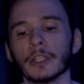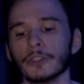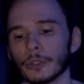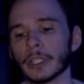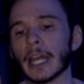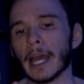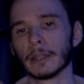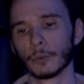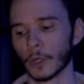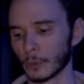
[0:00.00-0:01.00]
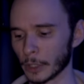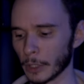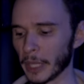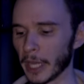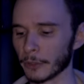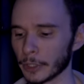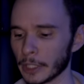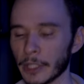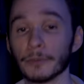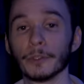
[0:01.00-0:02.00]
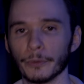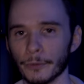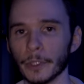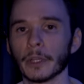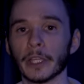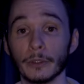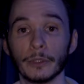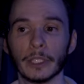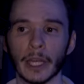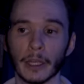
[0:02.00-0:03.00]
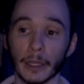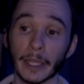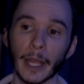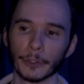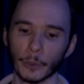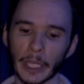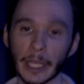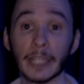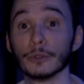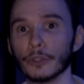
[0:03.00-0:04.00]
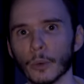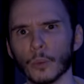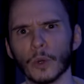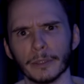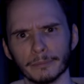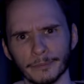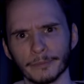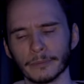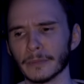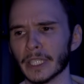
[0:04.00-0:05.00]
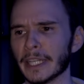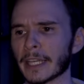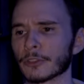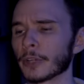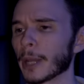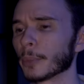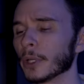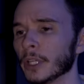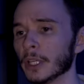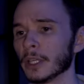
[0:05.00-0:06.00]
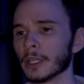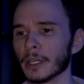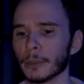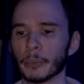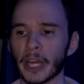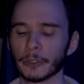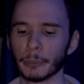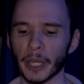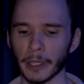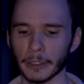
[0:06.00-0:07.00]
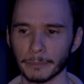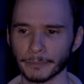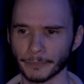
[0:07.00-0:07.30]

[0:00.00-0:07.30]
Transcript: you could add the one with the battery if you feel like you need a, a counterweight and you don't want a neck strap uh, battery pack.